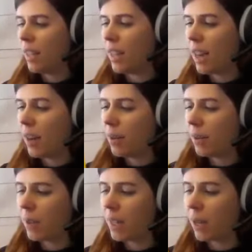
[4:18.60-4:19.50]
Now,
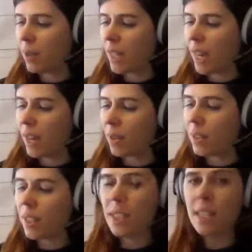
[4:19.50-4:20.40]
if we go
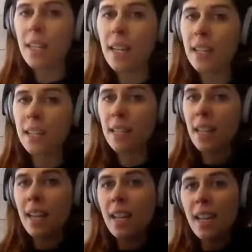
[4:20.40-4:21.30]
down to the 6,
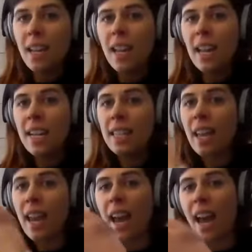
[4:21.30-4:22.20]
it is
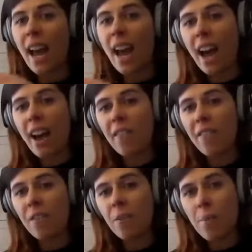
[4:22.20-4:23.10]
half
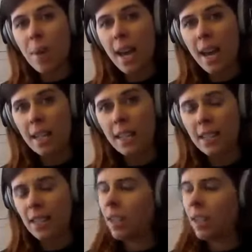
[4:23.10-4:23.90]
past.